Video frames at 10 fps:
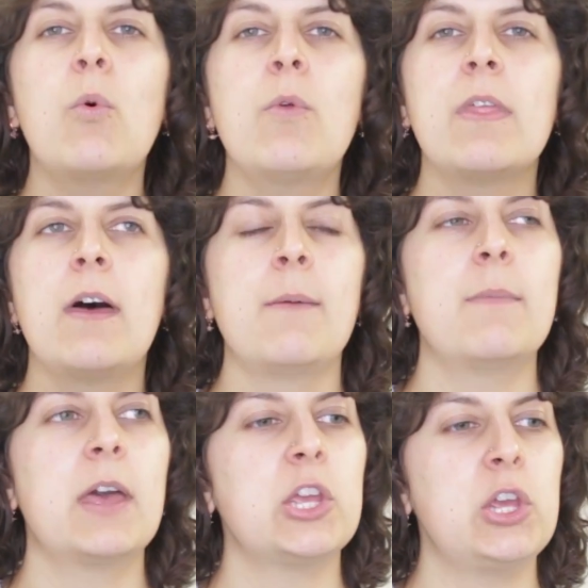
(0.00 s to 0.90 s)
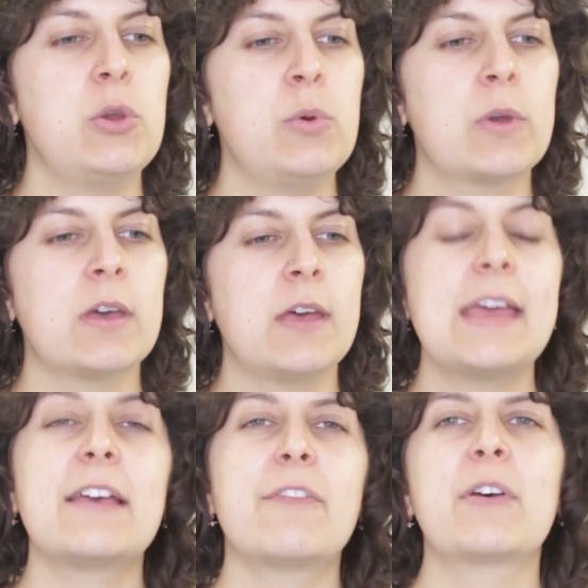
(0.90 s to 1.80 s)
worn them,
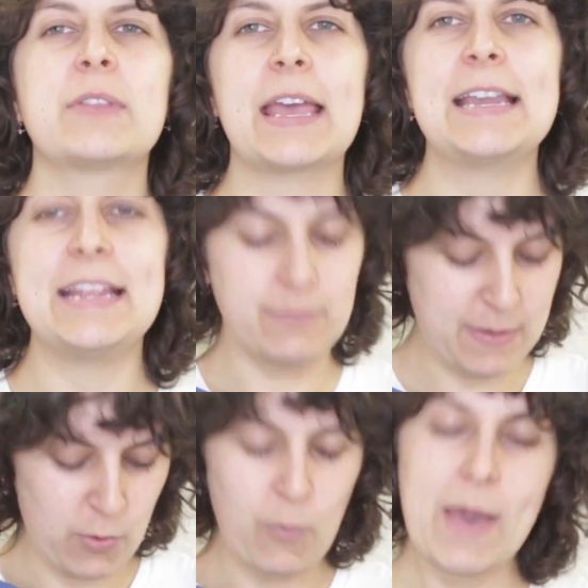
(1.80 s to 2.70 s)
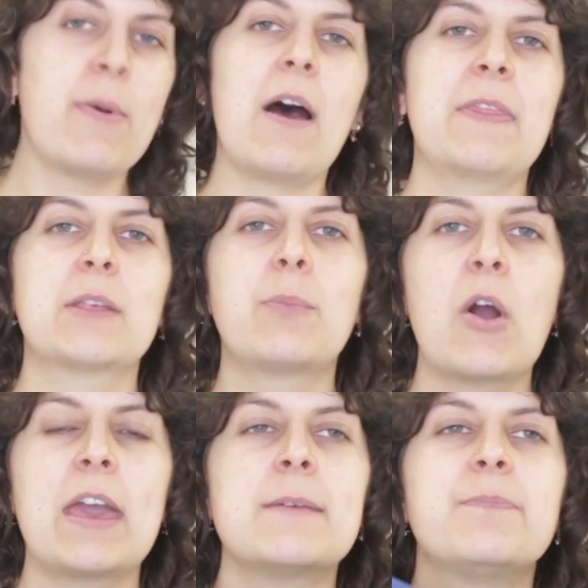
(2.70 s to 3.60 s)
it feels like it needs a bit more weight behind this
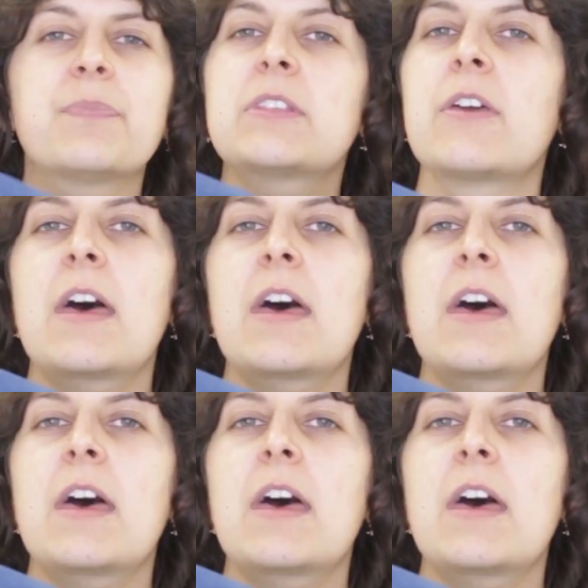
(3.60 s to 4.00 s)
pocket, so